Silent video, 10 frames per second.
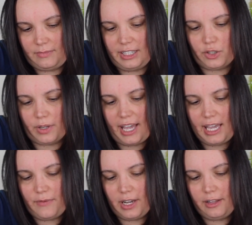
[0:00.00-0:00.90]
It's
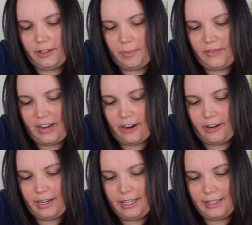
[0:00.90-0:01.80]
okay if you get a little bit of
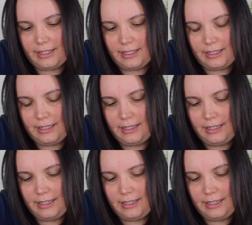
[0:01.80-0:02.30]
air in it.